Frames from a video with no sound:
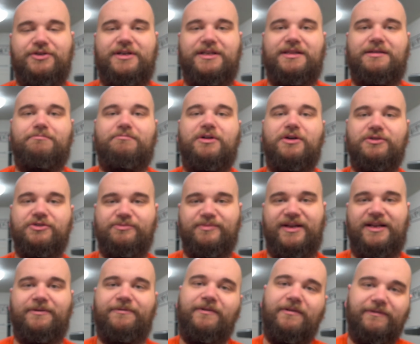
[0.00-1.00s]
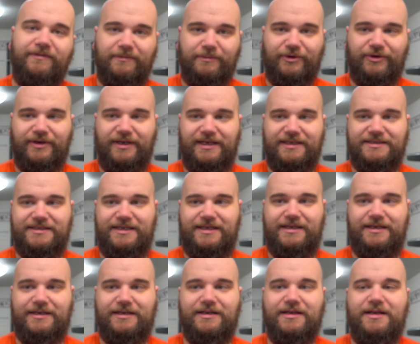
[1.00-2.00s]
You get the most benefit from
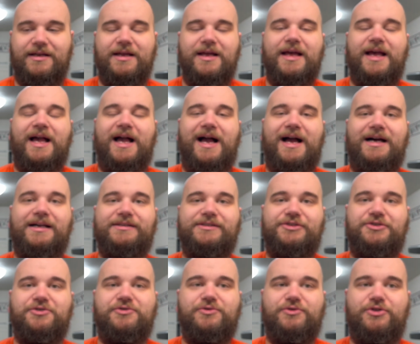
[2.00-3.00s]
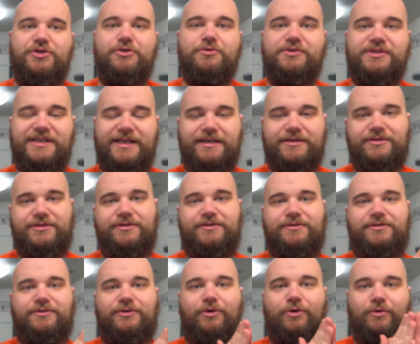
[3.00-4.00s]
creatine as you use it
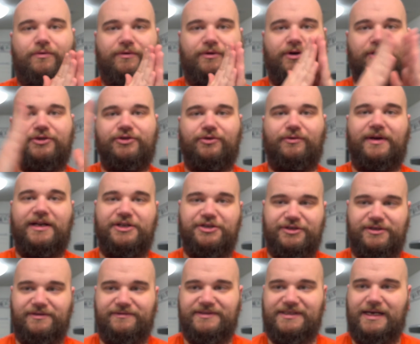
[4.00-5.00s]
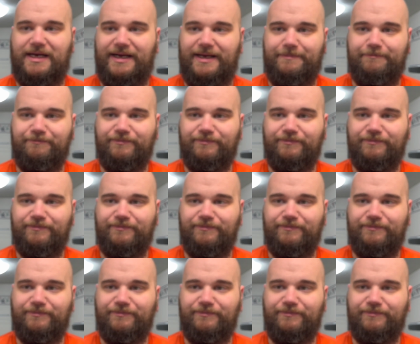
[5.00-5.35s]
over a duration of time.